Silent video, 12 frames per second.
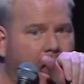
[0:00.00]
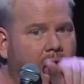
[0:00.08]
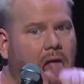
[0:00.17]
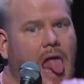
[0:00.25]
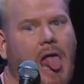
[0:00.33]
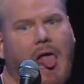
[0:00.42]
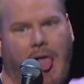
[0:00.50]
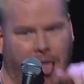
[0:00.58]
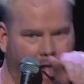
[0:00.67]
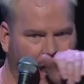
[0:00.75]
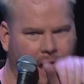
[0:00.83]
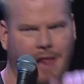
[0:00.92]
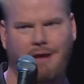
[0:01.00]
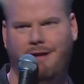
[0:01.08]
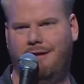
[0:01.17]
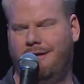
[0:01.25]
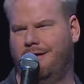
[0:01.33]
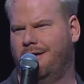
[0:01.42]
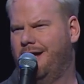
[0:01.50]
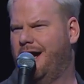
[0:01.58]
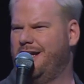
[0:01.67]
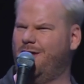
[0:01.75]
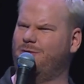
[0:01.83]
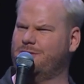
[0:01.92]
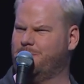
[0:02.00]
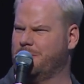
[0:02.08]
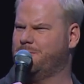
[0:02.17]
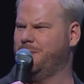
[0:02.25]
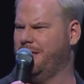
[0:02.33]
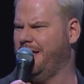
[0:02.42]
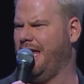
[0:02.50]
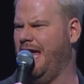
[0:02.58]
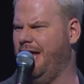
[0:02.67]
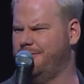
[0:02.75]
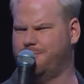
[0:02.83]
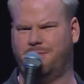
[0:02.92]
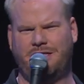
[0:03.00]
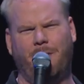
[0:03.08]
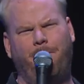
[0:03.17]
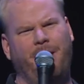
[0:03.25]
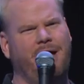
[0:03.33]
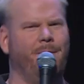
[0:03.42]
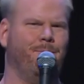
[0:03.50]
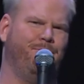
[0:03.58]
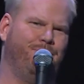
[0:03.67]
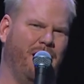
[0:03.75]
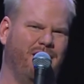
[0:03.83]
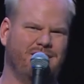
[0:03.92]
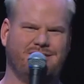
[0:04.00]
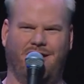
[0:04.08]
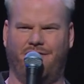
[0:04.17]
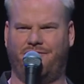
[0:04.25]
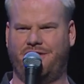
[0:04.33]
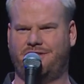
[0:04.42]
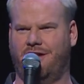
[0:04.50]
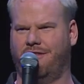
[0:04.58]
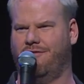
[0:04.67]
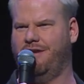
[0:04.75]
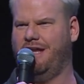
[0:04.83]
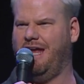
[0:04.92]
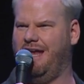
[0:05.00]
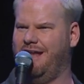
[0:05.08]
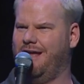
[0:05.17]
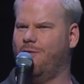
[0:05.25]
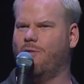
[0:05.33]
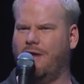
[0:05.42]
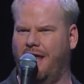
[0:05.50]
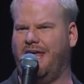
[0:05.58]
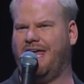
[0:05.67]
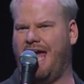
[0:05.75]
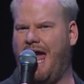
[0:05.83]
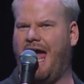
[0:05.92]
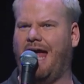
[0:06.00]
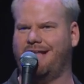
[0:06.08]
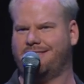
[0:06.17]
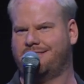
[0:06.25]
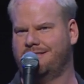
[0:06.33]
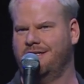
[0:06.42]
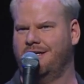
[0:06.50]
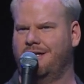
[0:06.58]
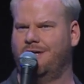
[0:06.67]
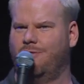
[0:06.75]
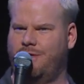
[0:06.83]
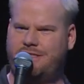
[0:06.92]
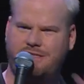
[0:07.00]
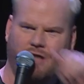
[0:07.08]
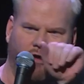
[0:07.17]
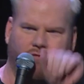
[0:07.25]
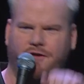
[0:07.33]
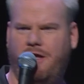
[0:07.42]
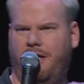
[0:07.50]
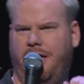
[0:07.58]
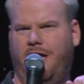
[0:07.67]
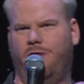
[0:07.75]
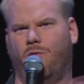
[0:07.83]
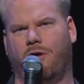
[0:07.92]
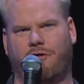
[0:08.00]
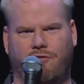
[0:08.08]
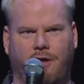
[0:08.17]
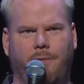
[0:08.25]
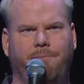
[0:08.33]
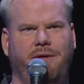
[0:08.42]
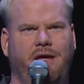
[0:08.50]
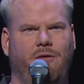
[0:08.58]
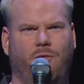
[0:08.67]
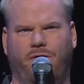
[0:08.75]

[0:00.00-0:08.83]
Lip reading: We're like, I know we're supposed to be like apes, but they're picking bugs off each other and eating it. We're like cats. We self-clean. We're grumpy.